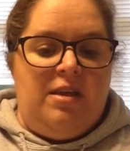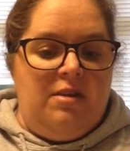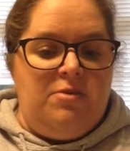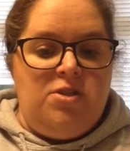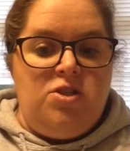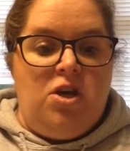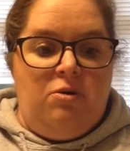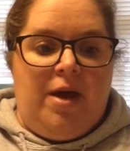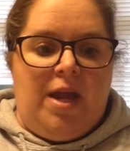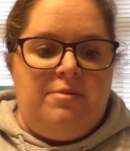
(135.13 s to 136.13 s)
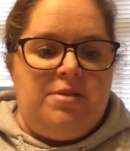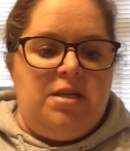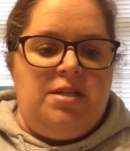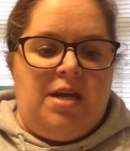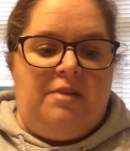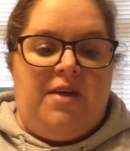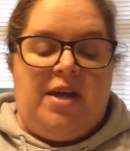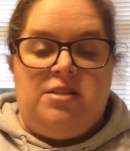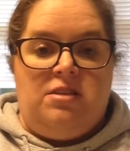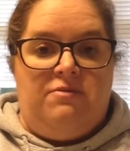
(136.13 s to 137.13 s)
and there was no way I was going to take that
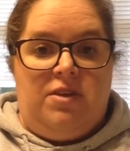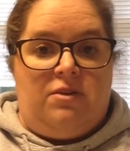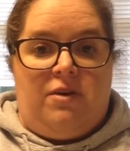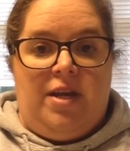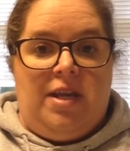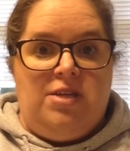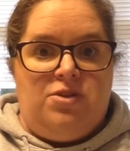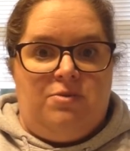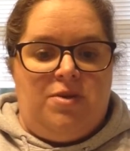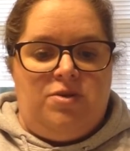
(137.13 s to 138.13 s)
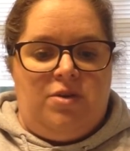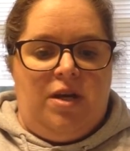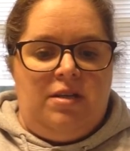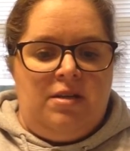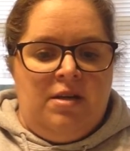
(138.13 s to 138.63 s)
to the 5th grade nature retreat.